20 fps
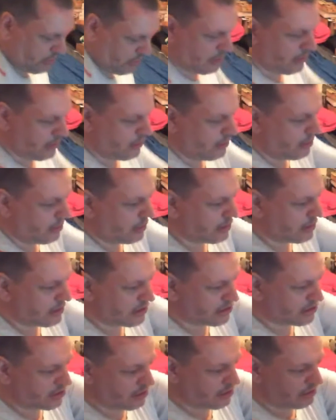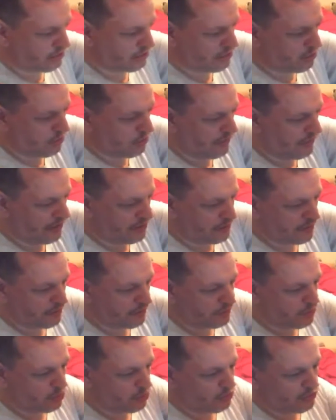Like this, you know, it would have had to been
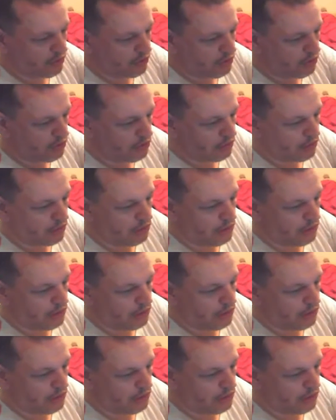pulled along,